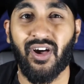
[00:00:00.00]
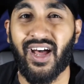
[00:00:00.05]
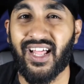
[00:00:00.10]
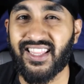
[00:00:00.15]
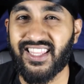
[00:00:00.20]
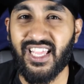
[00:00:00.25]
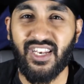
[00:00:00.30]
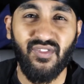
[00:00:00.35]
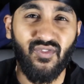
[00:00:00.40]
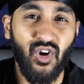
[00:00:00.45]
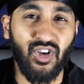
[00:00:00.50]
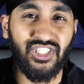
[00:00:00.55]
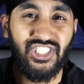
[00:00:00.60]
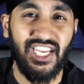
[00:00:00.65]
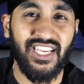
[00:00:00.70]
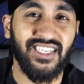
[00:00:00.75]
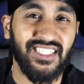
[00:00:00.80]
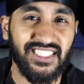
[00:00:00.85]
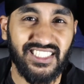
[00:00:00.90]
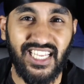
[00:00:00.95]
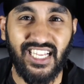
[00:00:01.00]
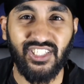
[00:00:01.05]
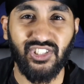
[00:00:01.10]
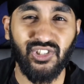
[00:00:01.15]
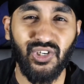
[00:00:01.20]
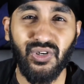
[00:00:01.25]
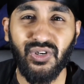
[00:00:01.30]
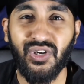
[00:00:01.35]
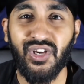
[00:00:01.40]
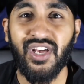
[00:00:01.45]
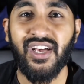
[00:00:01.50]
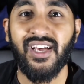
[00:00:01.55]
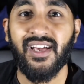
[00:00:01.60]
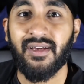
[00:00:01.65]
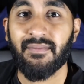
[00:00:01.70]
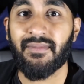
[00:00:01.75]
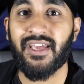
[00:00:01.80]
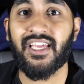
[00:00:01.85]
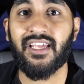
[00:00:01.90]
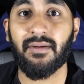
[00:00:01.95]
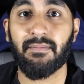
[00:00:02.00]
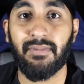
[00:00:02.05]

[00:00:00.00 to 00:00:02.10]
And then you've got Jaden Sancho making